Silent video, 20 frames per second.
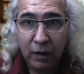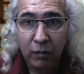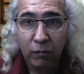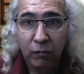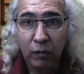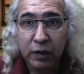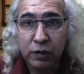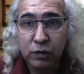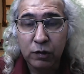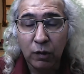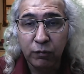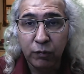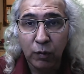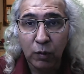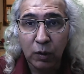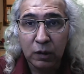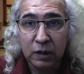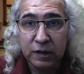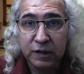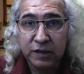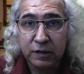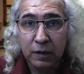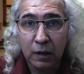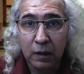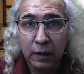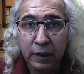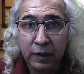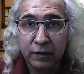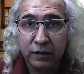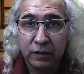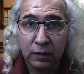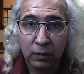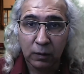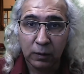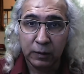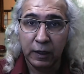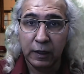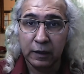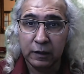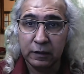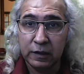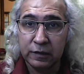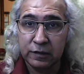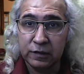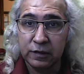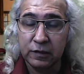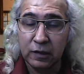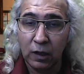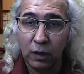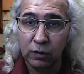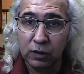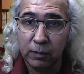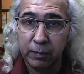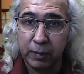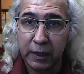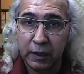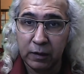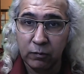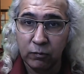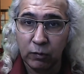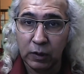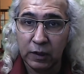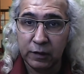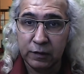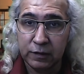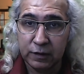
What you're focused on is okay, this is how the brain works,